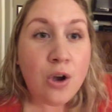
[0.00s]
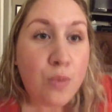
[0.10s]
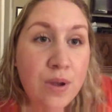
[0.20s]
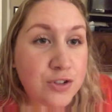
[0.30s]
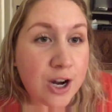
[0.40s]

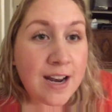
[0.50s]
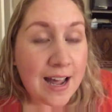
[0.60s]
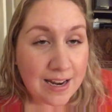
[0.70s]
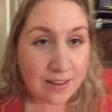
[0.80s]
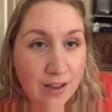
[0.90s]
We've tried
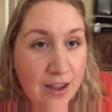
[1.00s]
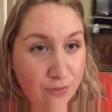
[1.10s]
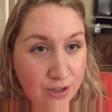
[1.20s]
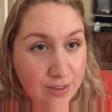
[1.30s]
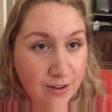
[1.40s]

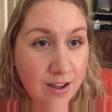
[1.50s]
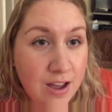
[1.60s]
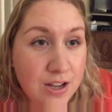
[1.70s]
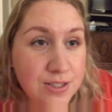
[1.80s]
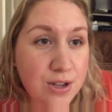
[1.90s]
everything.
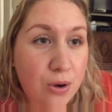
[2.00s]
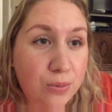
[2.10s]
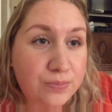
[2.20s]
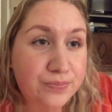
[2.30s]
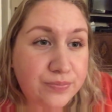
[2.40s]

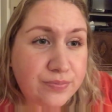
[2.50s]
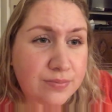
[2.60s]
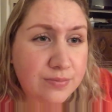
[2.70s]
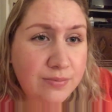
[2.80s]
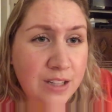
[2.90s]
So
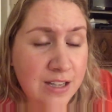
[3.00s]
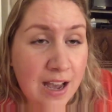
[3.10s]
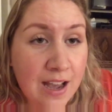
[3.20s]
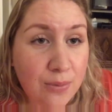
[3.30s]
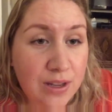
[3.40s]

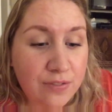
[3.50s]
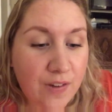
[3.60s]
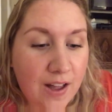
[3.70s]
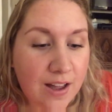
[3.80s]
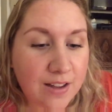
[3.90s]
yeah, we've,
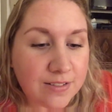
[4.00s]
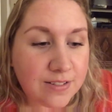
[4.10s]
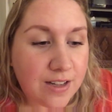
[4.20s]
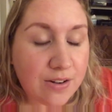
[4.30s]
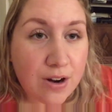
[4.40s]
I
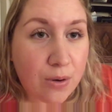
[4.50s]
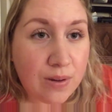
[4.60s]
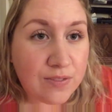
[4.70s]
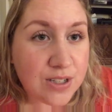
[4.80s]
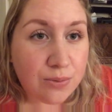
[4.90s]
don't know,
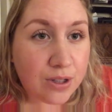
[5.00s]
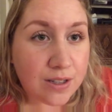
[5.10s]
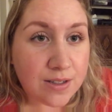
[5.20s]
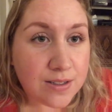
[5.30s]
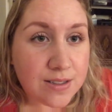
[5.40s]
we've done
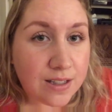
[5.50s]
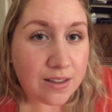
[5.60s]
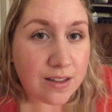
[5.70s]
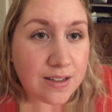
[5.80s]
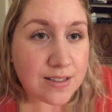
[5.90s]
really
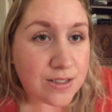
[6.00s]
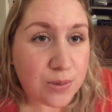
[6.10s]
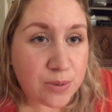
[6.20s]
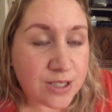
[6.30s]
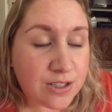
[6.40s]
silly things and
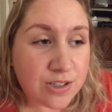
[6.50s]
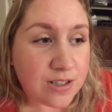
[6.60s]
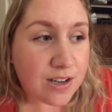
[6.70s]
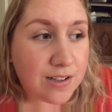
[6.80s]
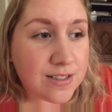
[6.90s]
superstitious
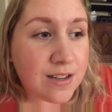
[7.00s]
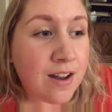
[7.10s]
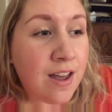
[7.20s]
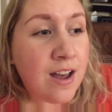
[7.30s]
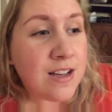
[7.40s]
things,
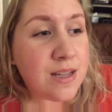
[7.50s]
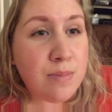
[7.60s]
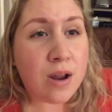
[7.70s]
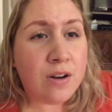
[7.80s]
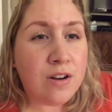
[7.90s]
and
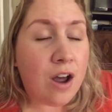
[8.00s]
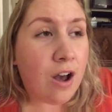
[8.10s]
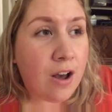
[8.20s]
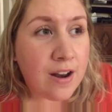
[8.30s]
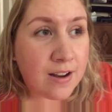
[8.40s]
some
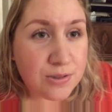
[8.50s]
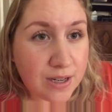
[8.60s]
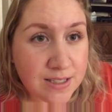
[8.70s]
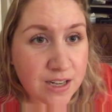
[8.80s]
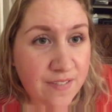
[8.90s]

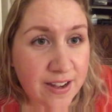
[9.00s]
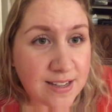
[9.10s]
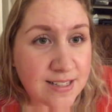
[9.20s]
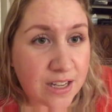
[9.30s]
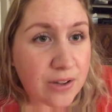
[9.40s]
non-X-rated stuff I
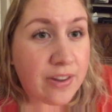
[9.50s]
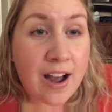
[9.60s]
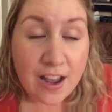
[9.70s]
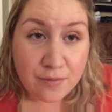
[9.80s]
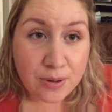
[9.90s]
can tell you that
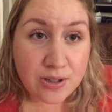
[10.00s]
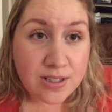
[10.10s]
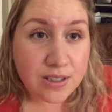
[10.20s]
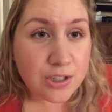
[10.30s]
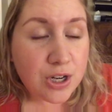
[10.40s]
I've
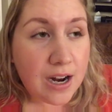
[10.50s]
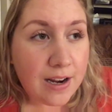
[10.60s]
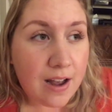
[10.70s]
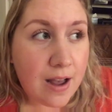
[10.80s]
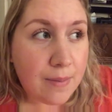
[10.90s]
personally
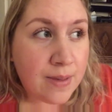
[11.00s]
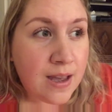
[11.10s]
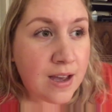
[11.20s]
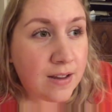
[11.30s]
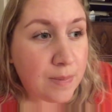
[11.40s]
tried,
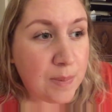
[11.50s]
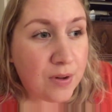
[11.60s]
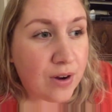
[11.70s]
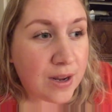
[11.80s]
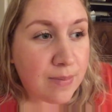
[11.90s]
that people
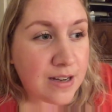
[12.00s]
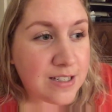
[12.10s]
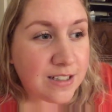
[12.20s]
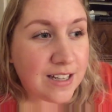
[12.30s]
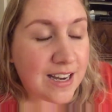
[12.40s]
have
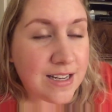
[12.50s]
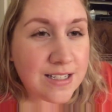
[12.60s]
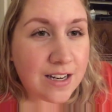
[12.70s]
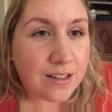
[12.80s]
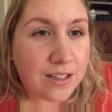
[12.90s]
recommended. Like, I
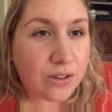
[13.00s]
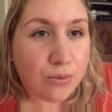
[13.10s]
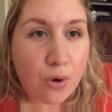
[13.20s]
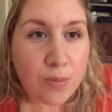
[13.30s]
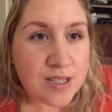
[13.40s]
did, like, the
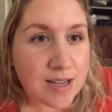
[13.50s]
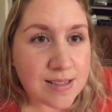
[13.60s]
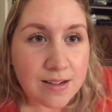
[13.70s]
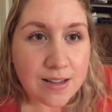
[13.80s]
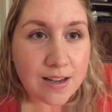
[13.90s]

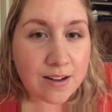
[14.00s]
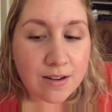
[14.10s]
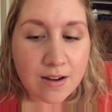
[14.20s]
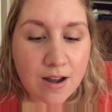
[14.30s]
Robitussin thing.